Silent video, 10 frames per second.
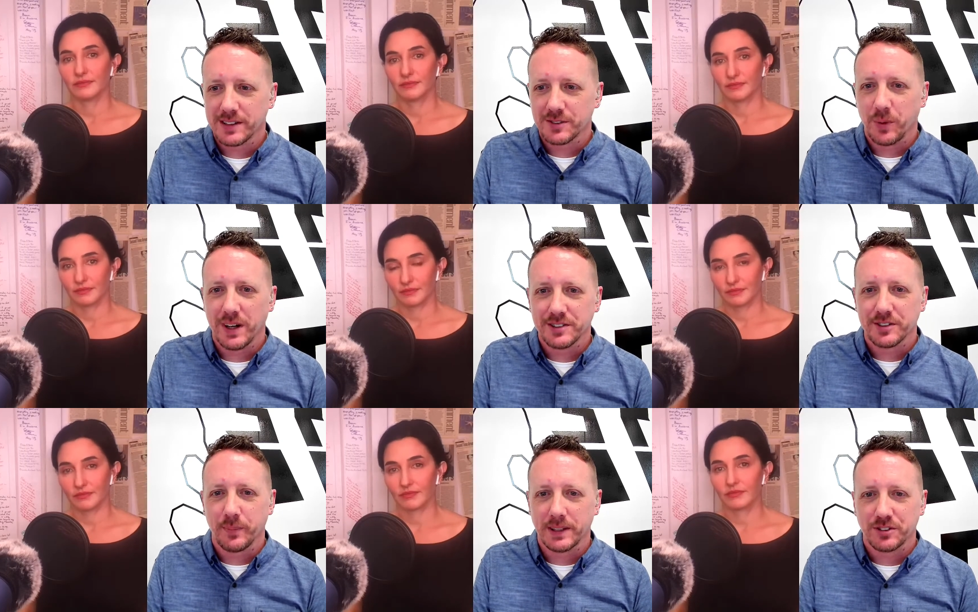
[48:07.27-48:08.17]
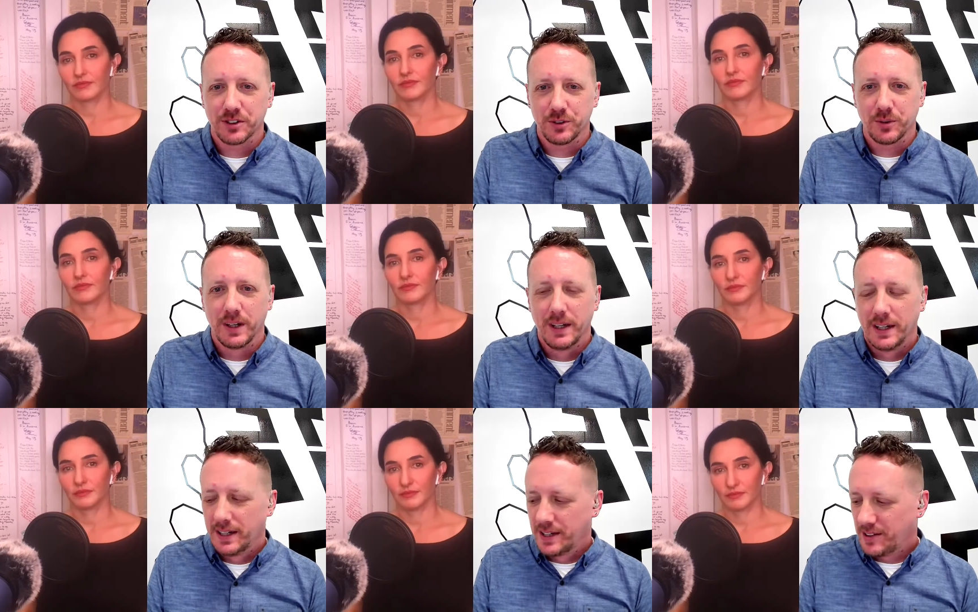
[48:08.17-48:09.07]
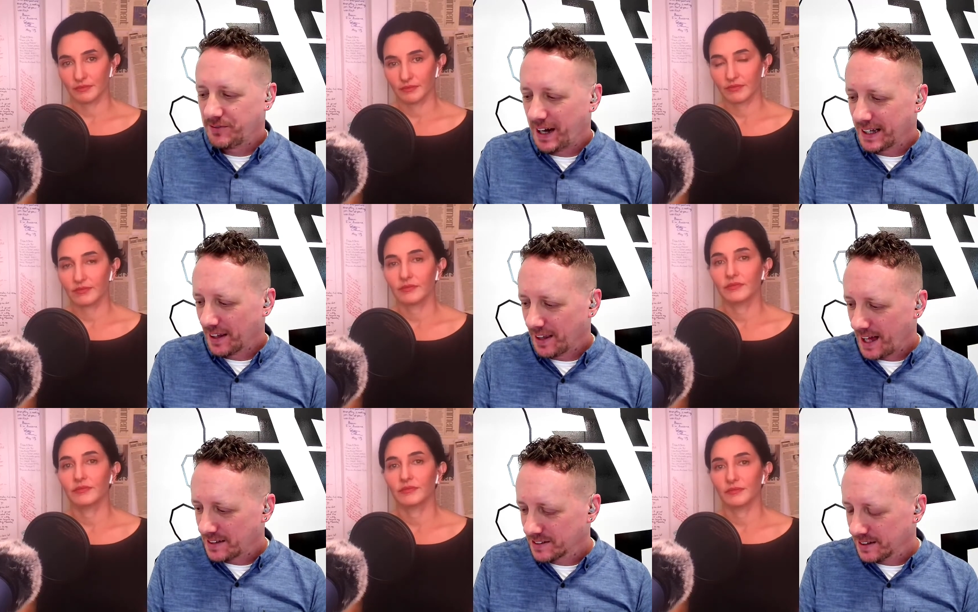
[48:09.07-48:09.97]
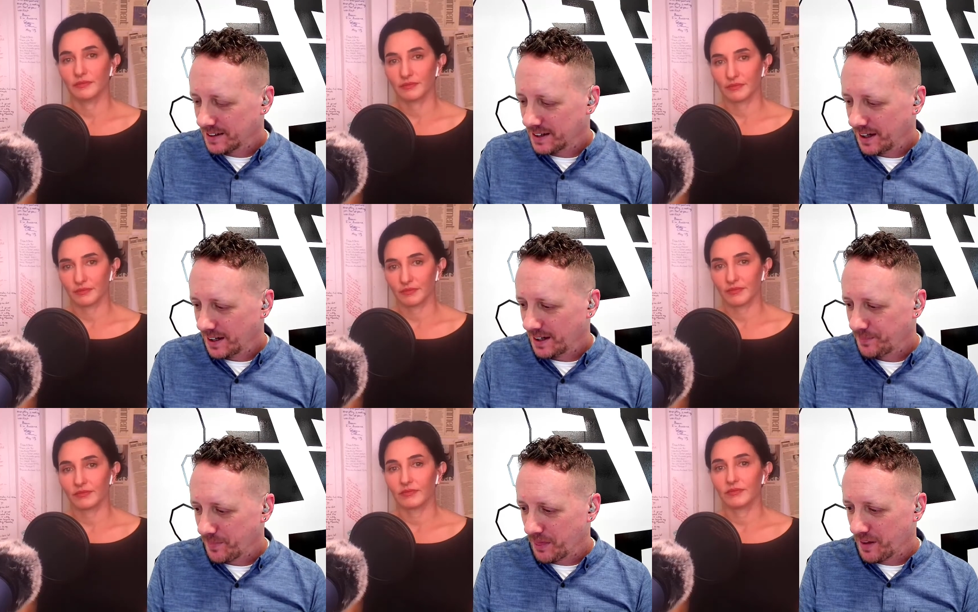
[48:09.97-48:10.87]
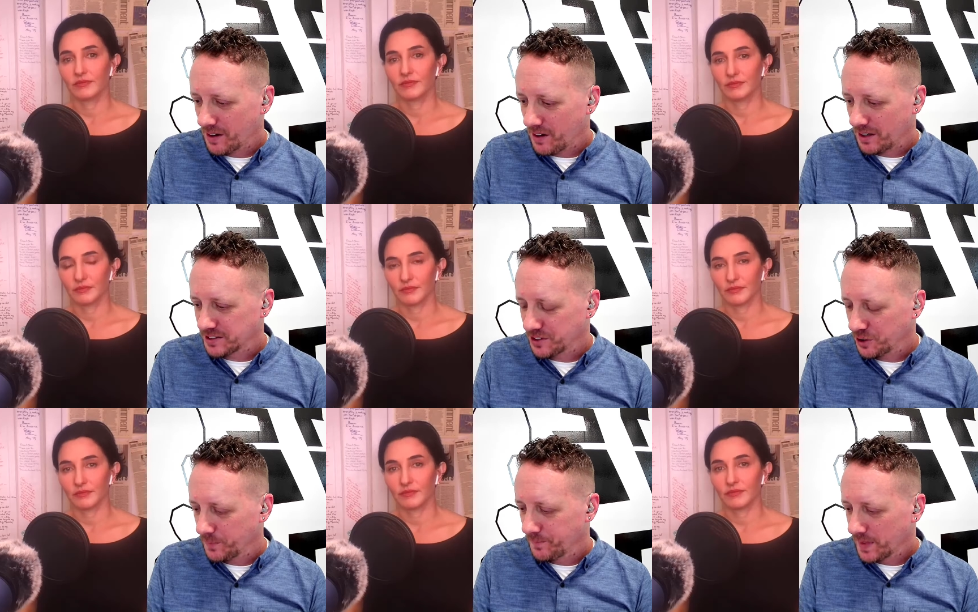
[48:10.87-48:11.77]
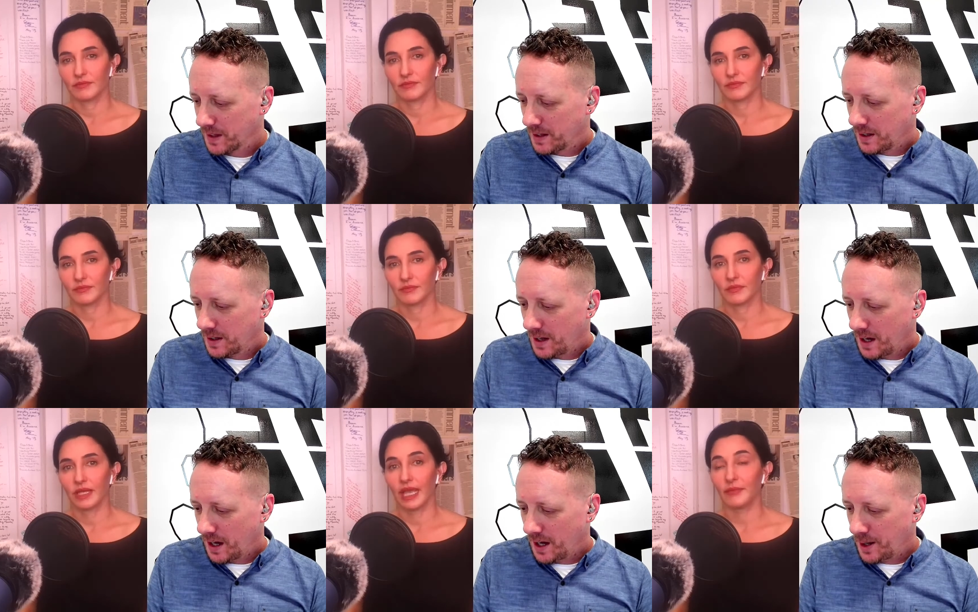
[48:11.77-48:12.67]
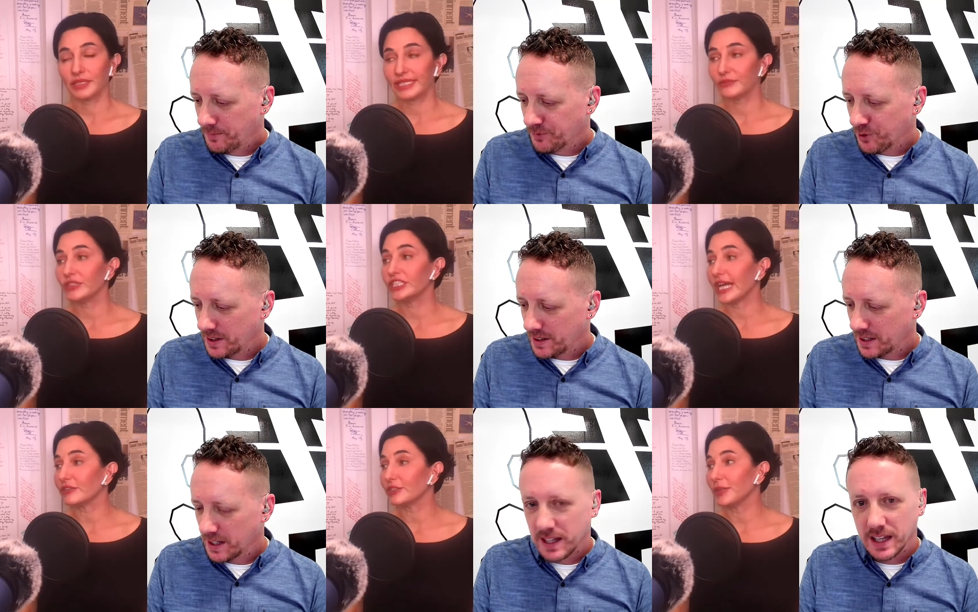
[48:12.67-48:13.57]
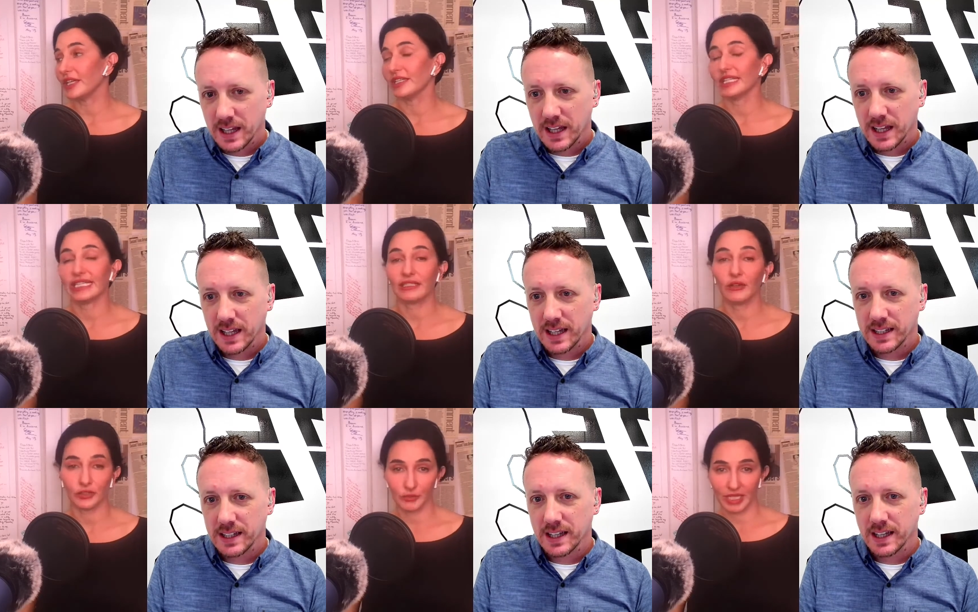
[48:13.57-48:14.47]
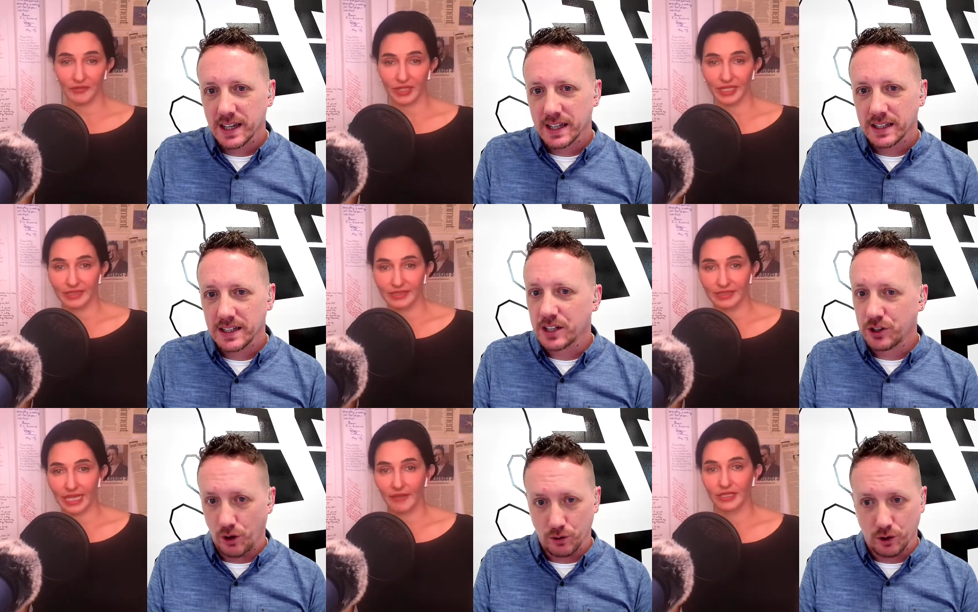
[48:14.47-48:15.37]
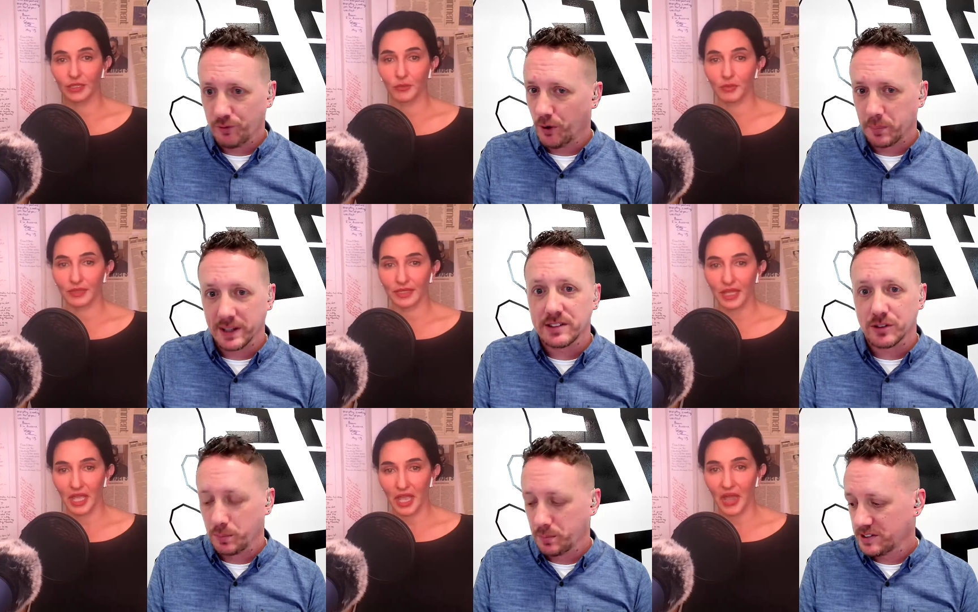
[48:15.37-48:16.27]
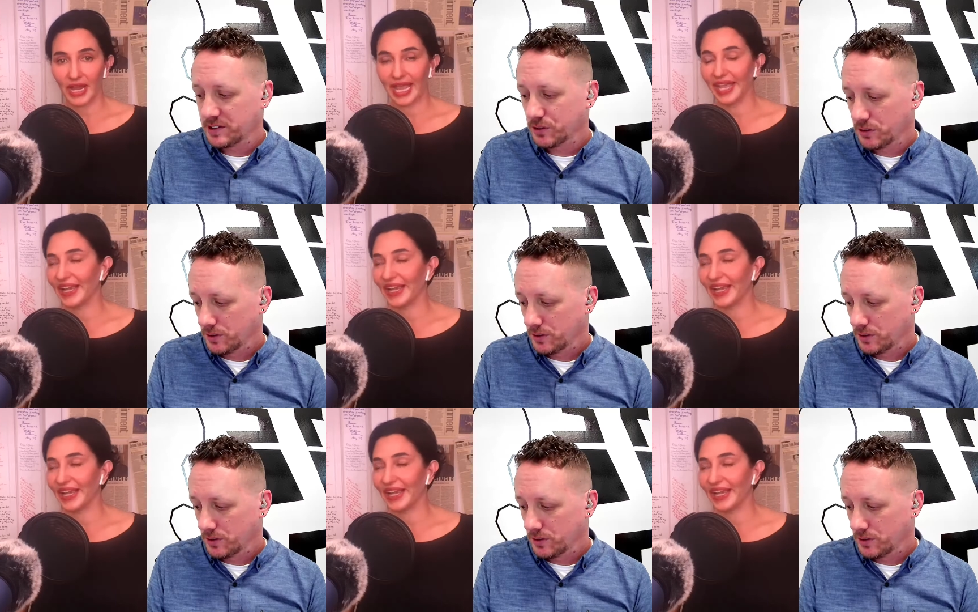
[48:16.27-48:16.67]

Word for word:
Speaker 1: as well, so make sure you find Eliza um, there also. Um, and please
Speaker 2: reach out to me on LinkedIn. Oh, do you mind if I yeah, don't have go for a little? It. Please
Speaker 1: do. Please do. Okay.